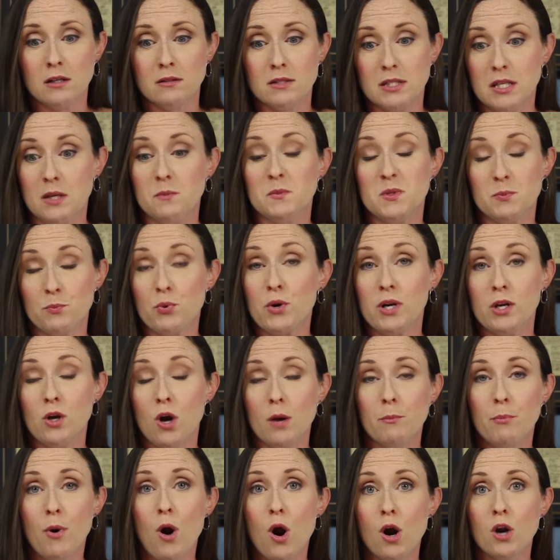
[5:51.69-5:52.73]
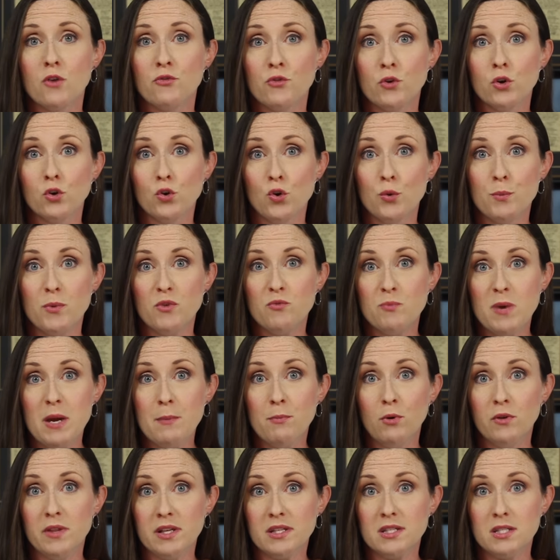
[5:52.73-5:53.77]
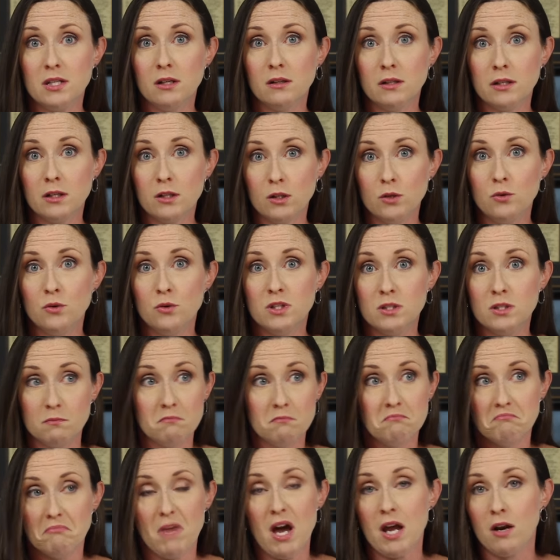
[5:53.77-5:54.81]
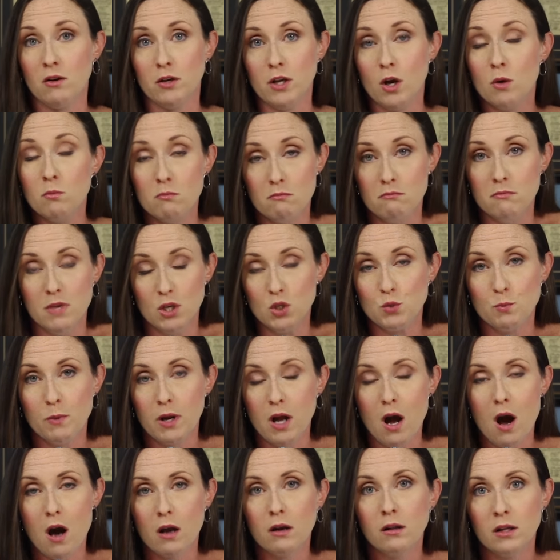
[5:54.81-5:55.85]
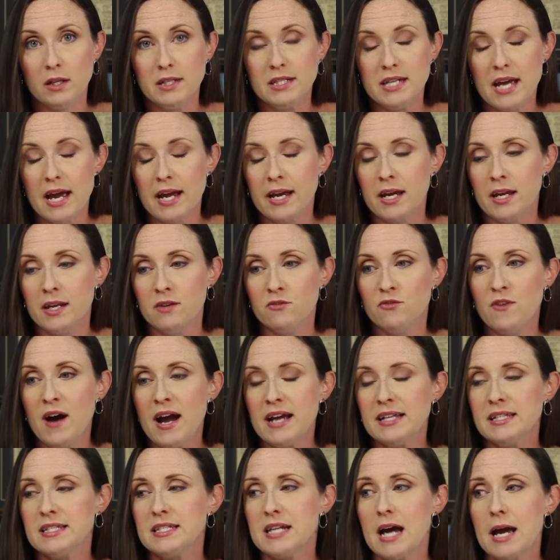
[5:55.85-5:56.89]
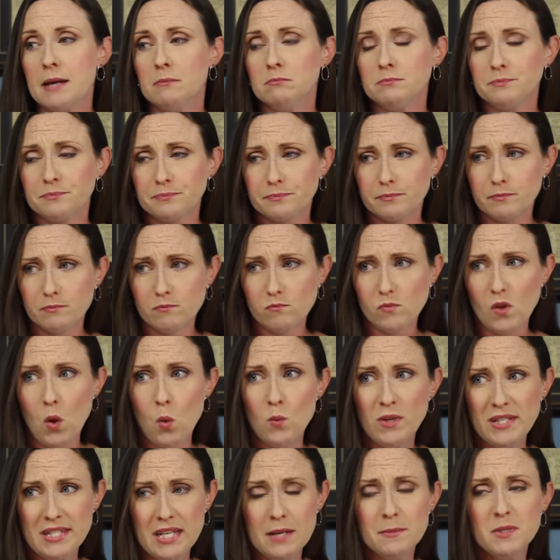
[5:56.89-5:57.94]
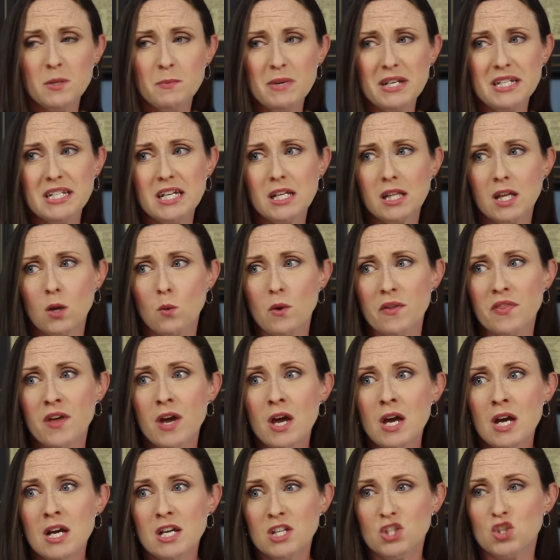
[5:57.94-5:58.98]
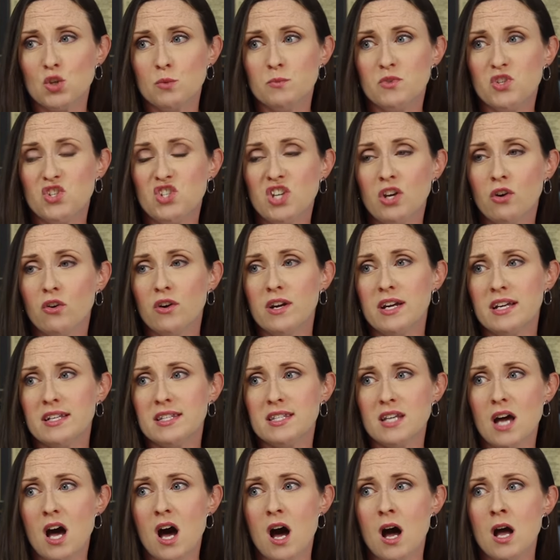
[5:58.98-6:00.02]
seems pretty on par for a group of people that still includes, I don't know, Mitch McConnell and Dianne Feinstein. We seem to be dealing with some serious